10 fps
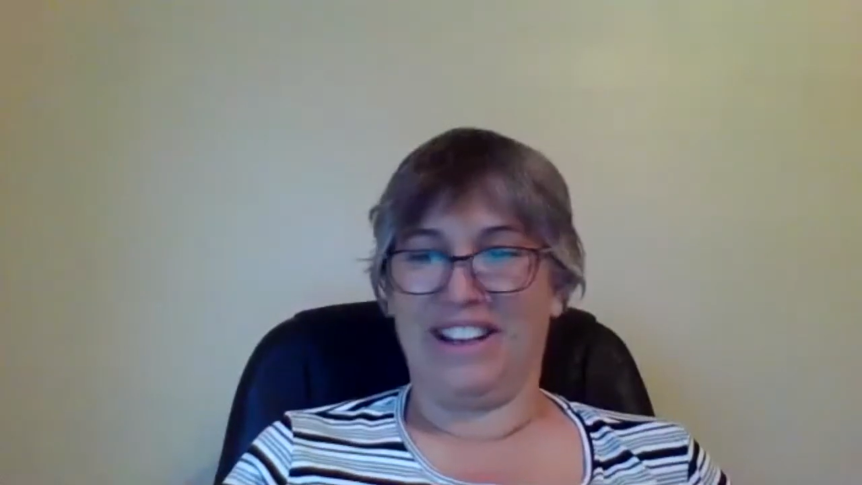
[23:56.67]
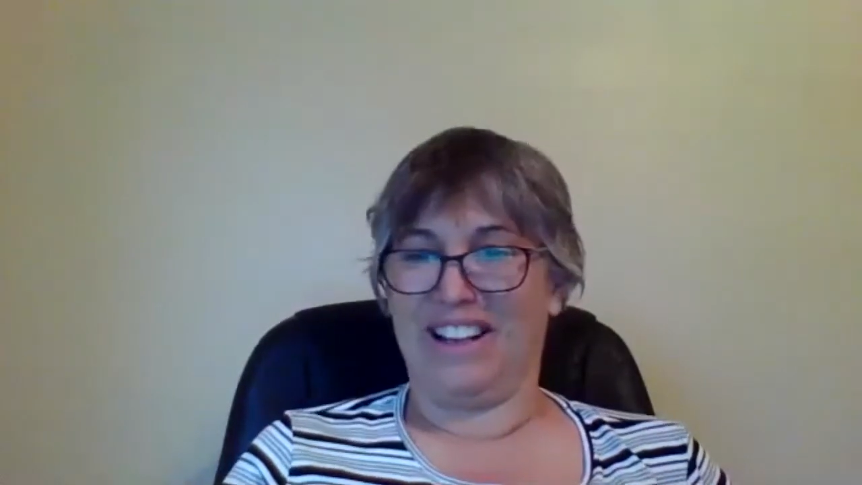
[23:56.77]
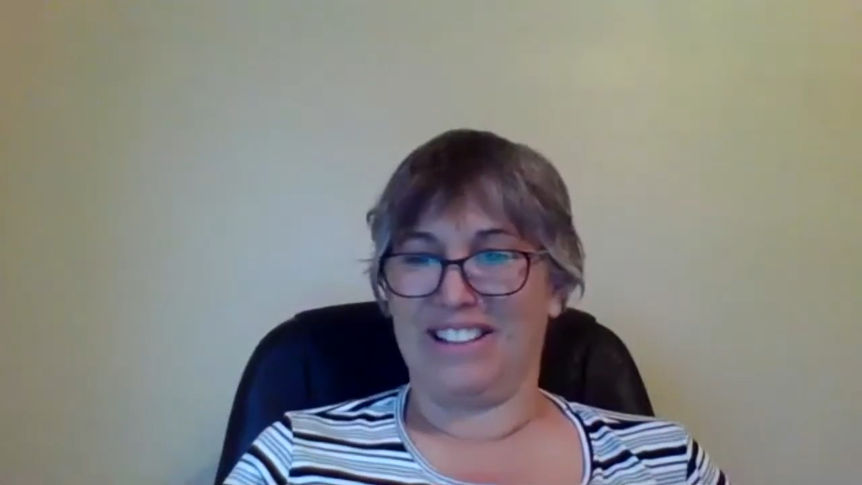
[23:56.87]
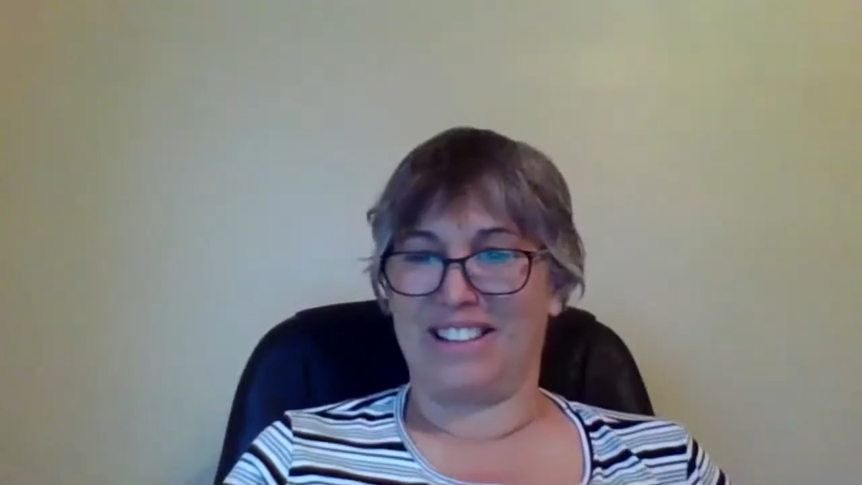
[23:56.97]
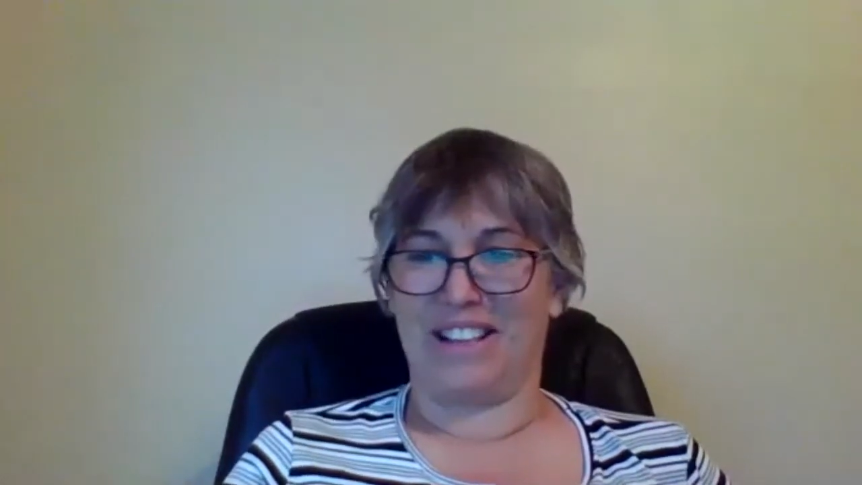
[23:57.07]

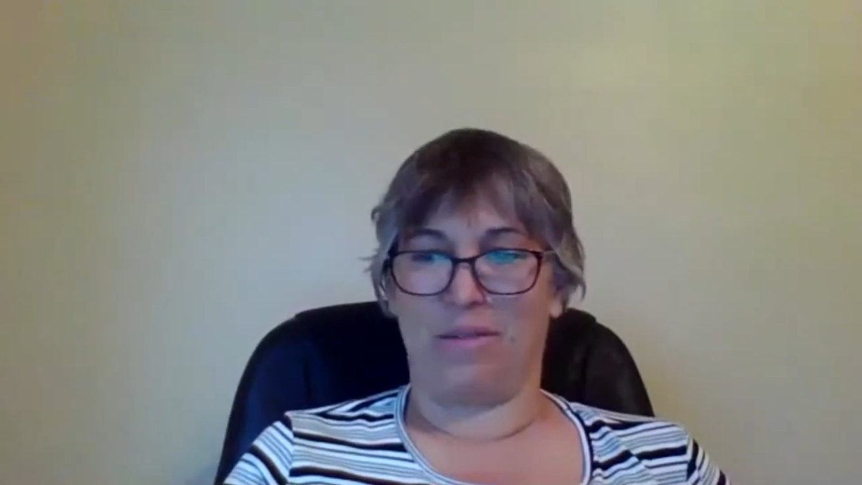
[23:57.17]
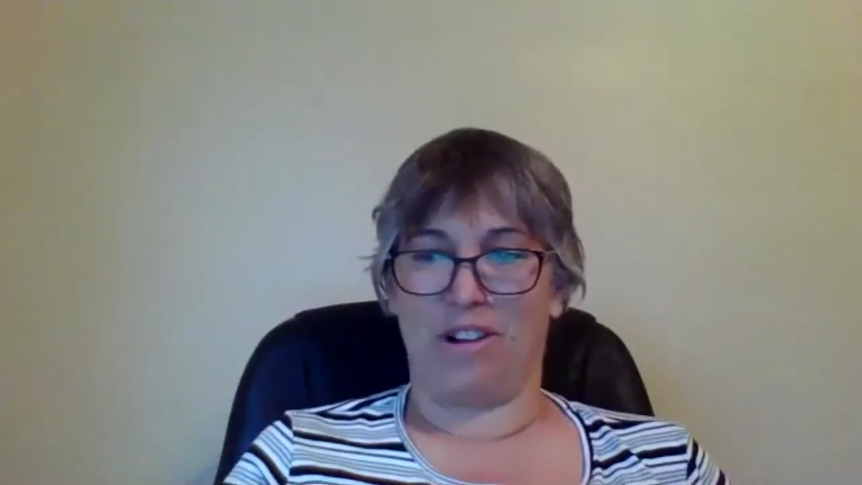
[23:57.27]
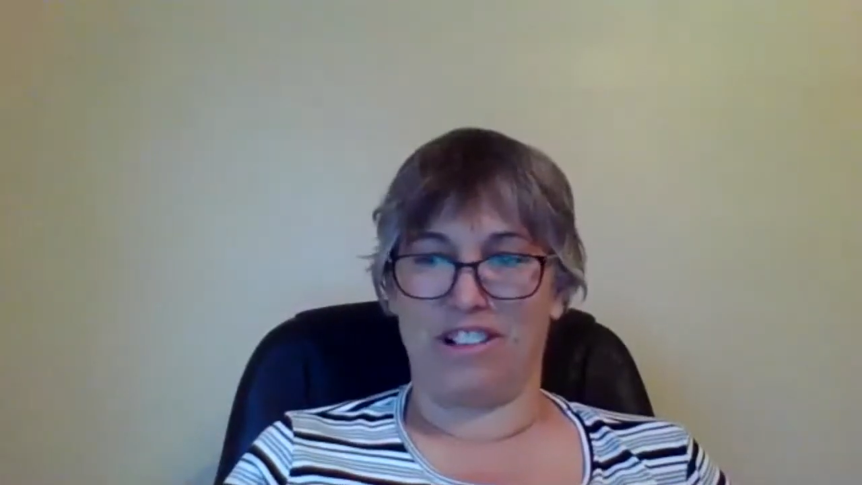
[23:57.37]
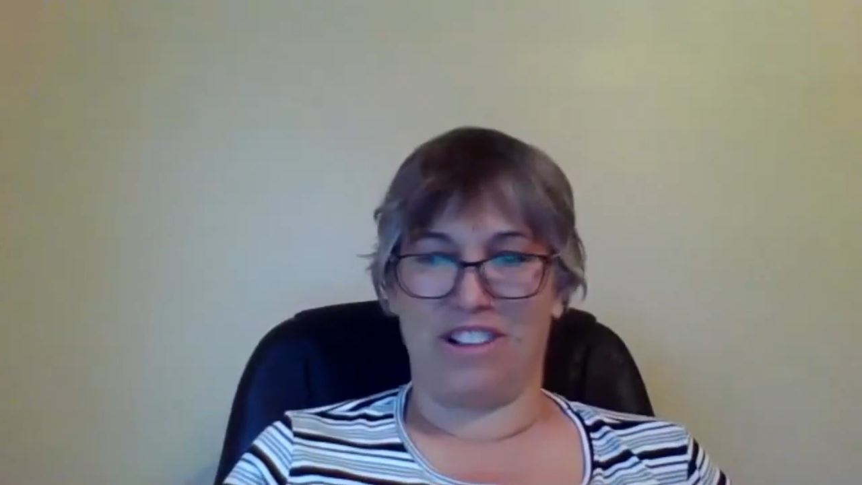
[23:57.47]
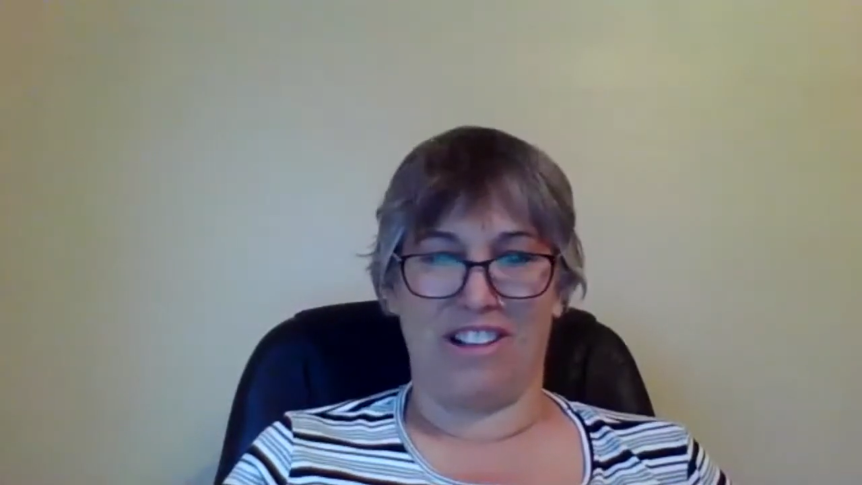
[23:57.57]
and so they
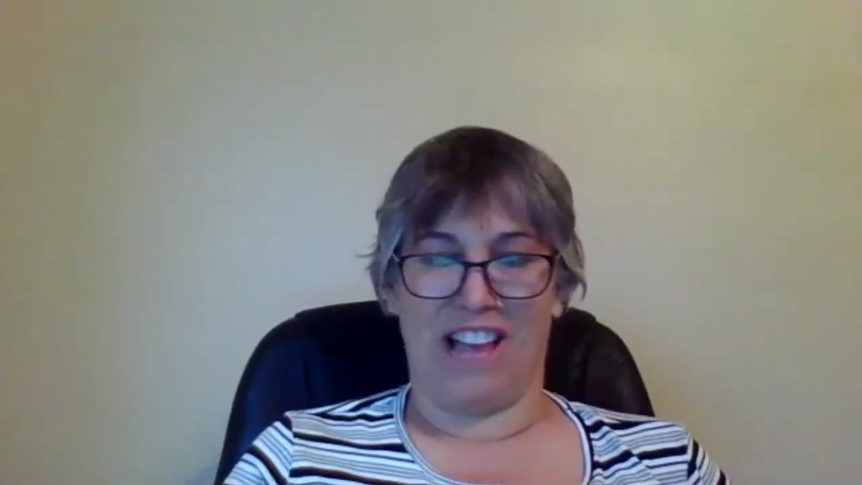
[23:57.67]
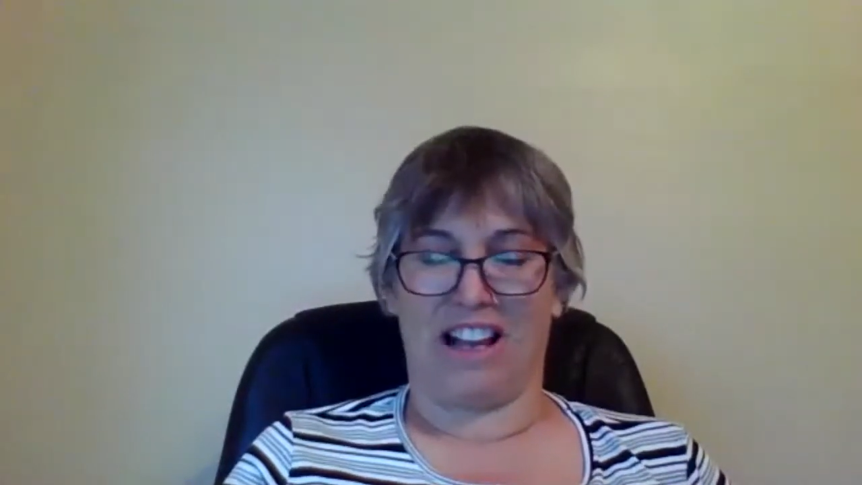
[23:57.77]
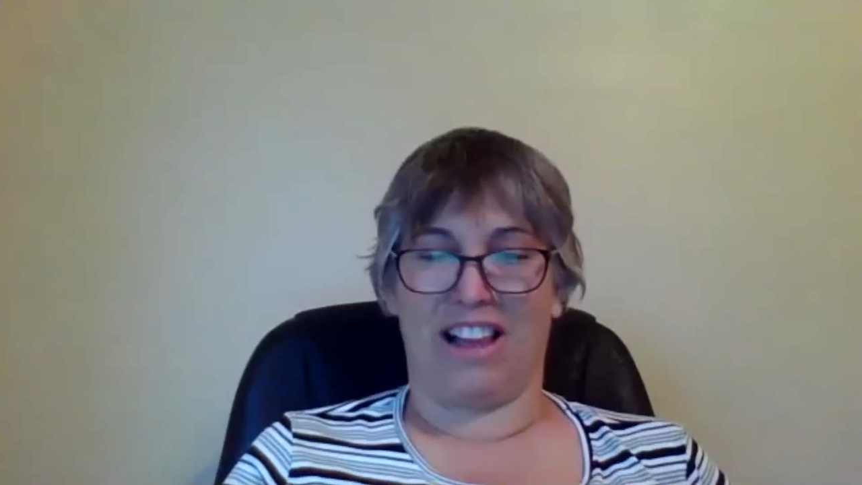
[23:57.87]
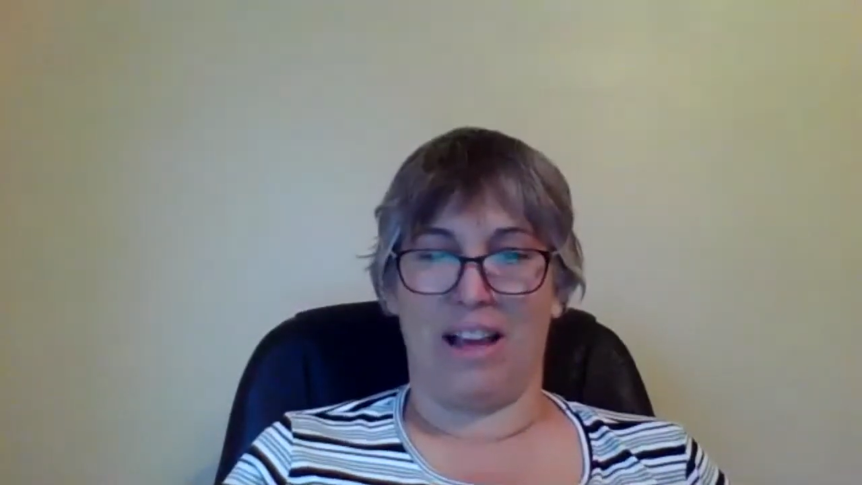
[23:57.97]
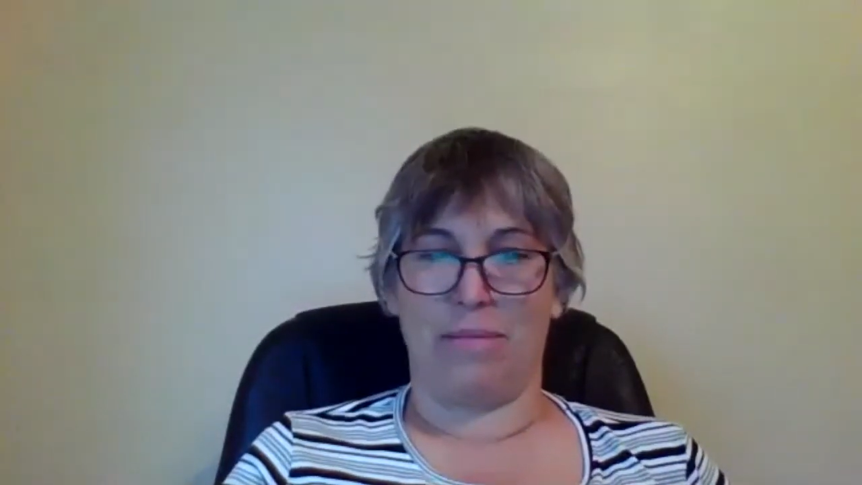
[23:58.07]
want all that
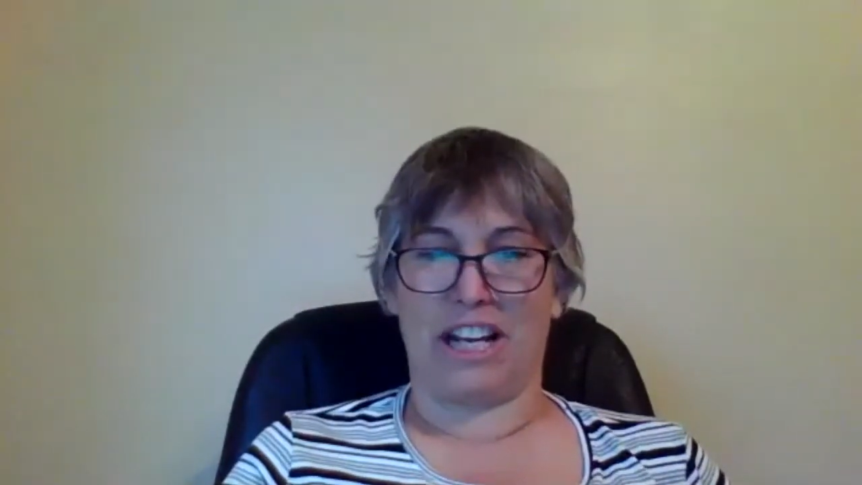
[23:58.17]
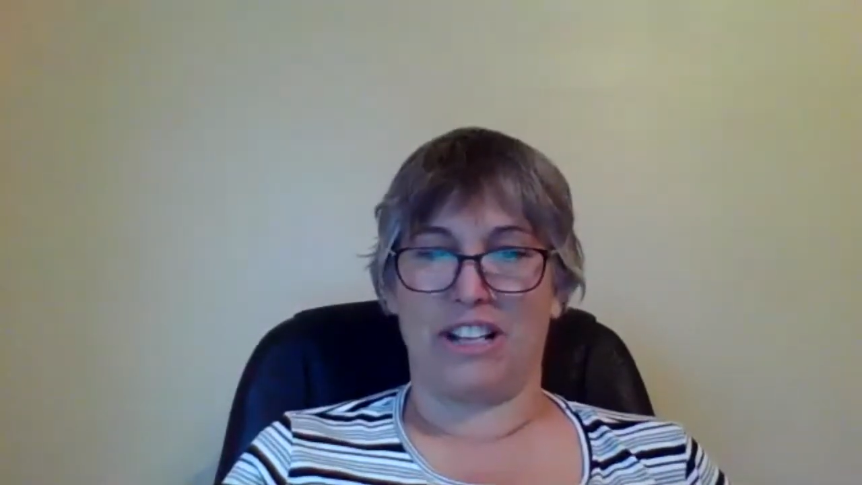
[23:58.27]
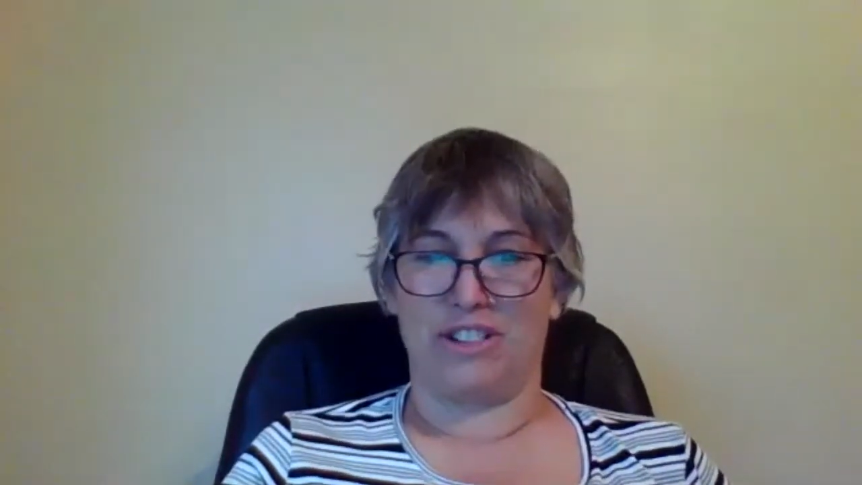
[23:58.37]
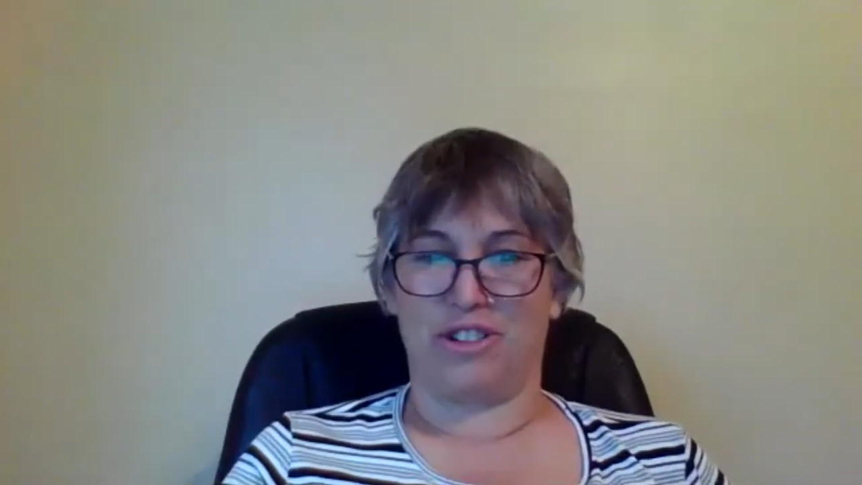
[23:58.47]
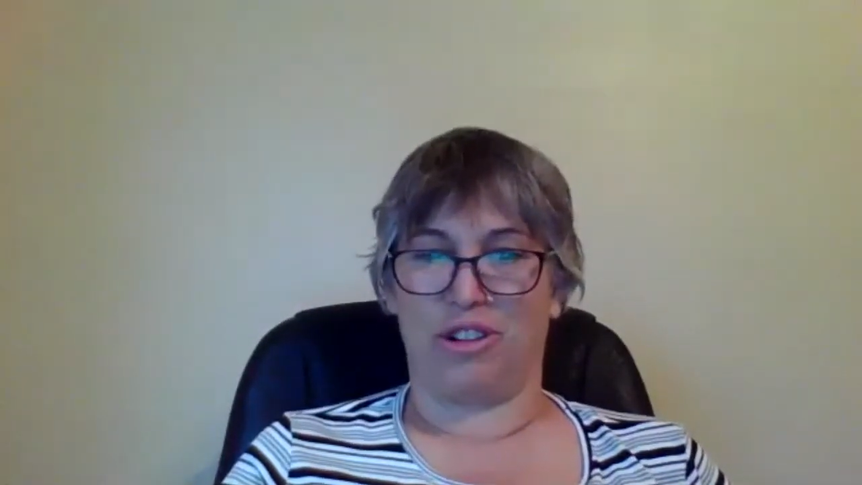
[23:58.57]
climate
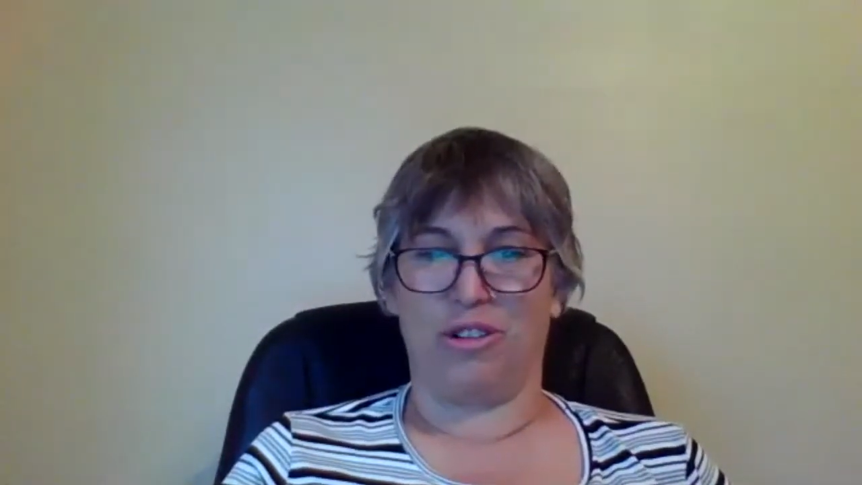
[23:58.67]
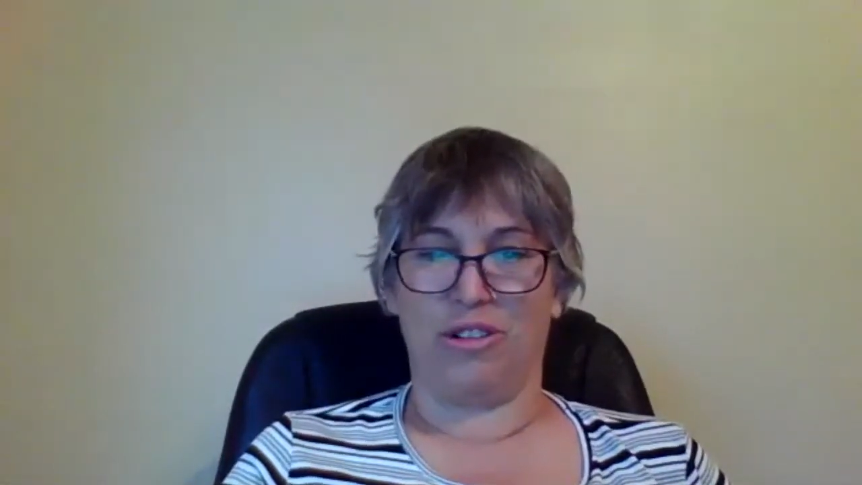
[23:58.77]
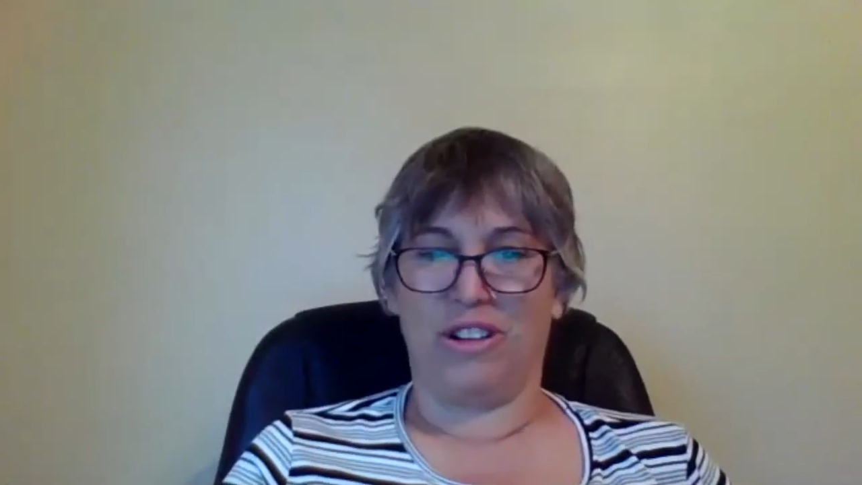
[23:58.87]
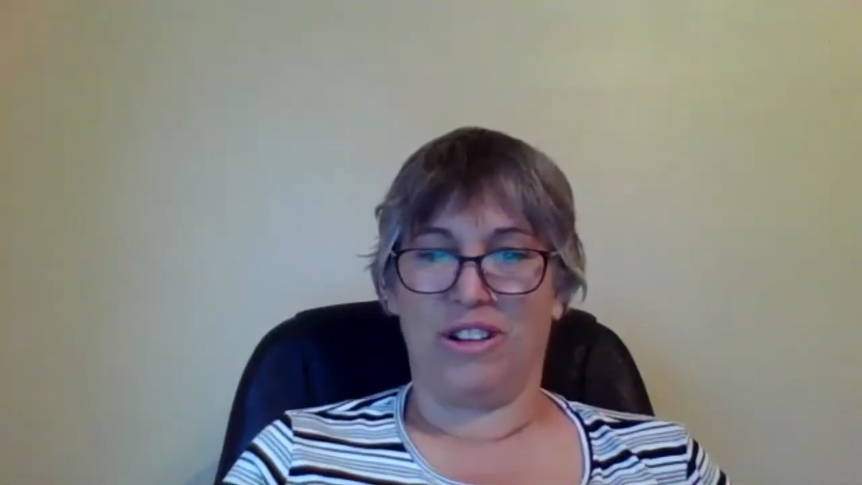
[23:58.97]
control.